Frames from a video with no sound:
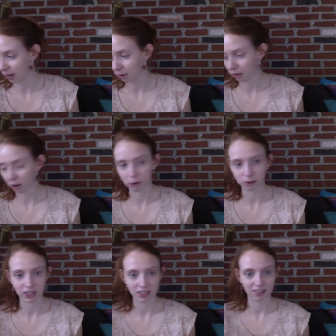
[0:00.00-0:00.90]
get with
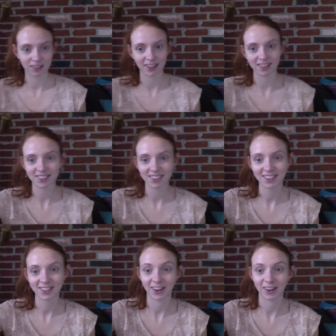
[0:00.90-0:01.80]
cone incense.
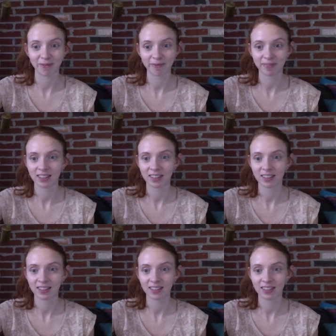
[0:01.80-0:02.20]
So